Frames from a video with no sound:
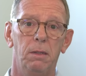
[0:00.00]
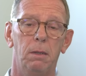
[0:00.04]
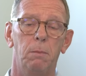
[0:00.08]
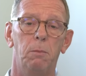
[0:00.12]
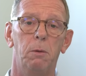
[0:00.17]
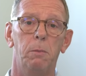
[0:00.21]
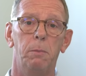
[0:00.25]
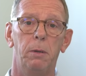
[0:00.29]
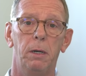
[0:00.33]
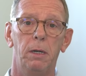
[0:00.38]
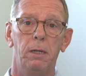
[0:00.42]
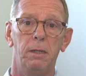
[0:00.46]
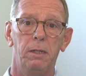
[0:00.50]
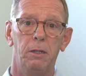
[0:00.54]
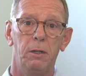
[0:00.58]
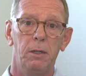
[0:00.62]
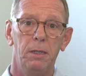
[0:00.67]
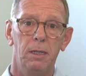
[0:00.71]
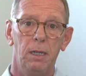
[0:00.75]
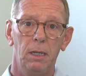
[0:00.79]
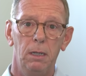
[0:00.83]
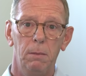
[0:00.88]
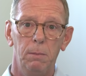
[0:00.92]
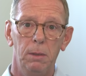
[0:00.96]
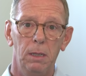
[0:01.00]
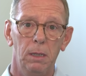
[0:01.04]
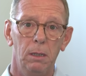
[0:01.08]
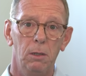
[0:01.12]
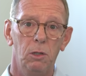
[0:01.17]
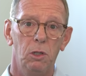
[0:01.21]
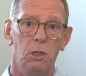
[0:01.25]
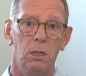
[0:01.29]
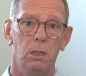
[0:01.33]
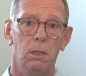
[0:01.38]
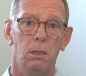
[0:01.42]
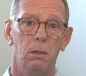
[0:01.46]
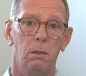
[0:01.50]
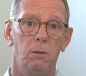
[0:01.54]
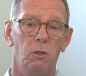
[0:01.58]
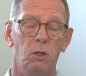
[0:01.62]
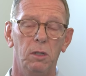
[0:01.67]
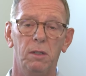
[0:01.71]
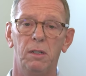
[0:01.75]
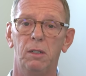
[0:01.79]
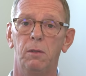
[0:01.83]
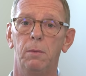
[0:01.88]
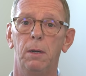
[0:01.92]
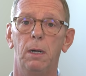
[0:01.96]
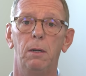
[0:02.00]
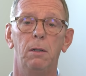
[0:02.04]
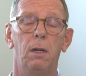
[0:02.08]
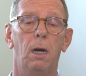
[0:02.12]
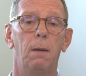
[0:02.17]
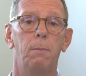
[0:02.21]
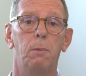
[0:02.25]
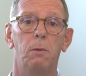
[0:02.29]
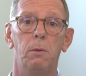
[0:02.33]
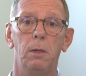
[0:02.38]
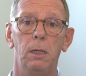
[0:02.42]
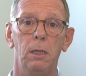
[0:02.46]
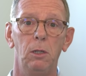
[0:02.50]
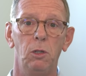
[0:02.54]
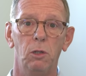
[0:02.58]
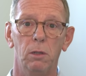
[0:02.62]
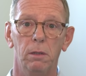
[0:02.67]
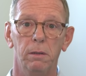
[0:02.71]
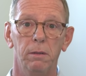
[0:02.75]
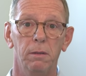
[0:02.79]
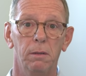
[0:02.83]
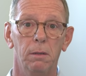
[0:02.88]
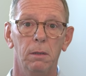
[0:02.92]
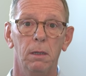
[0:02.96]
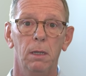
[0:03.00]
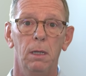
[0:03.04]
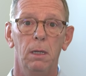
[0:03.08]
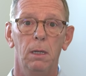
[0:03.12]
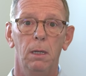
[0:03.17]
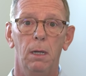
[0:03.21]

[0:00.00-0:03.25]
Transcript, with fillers: some proprietary data being shared just around operations